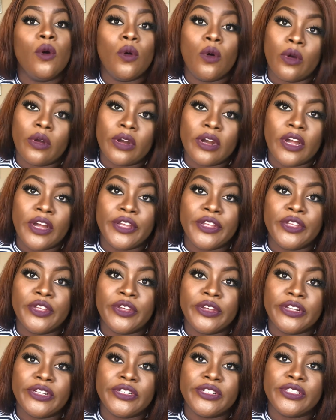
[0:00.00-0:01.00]
Or are you
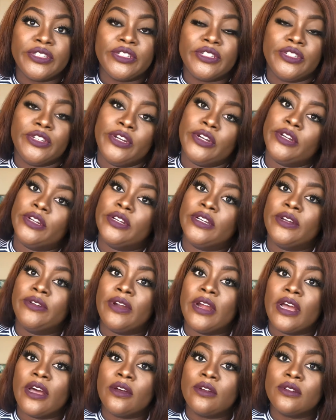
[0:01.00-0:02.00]
going to turn
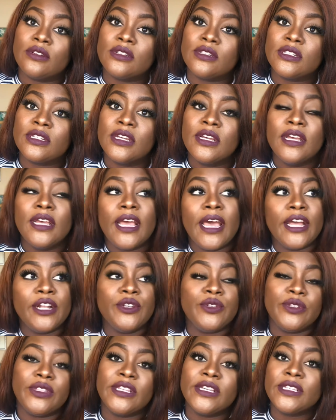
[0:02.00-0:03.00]
around
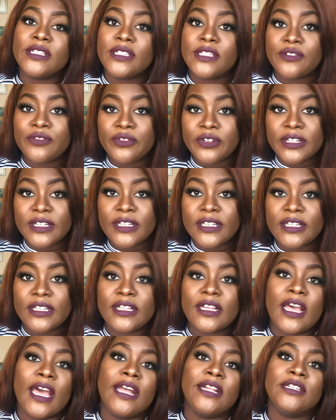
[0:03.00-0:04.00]
and do things
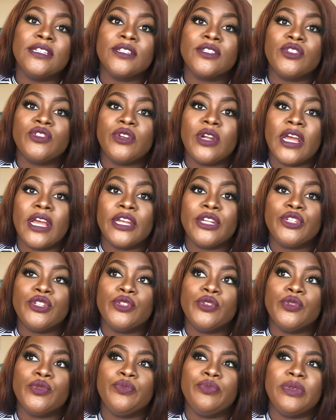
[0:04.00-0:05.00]
differently and just try
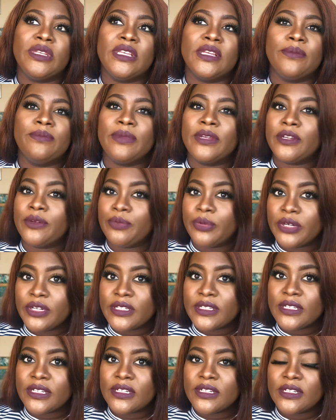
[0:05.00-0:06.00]
to be a better
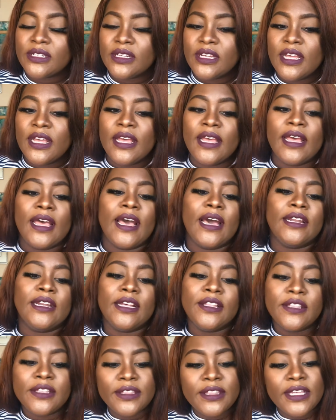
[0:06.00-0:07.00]
person?
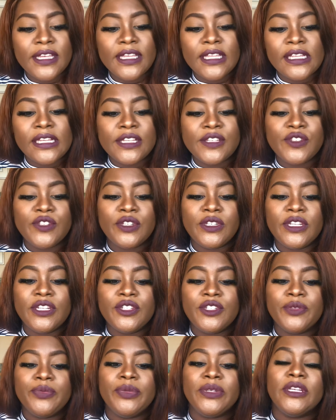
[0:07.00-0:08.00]
Another thing is you
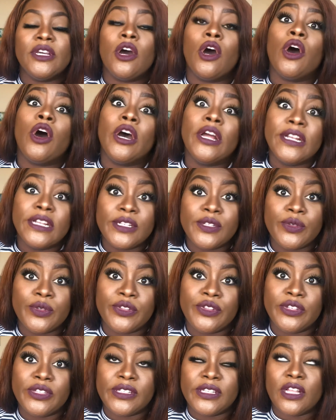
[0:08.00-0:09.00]
need to be honest
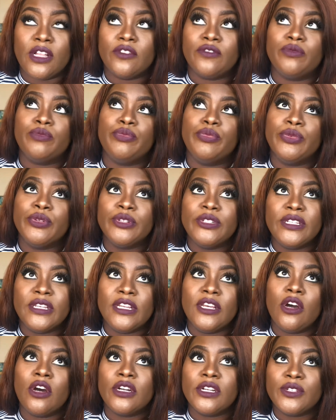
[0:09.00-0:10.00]
with yourself,
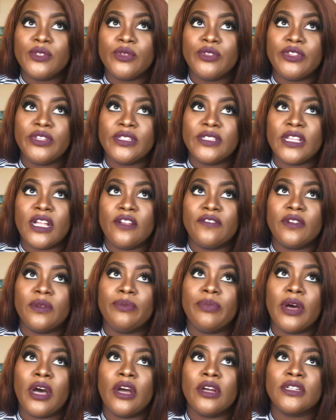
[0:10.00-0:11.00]
brutally honest with yourself
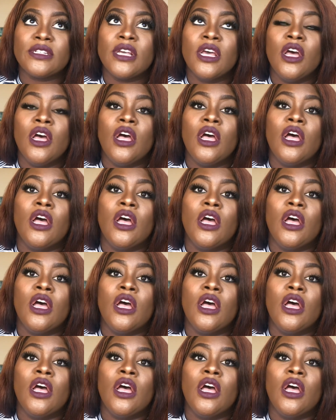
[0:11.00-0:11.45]
about,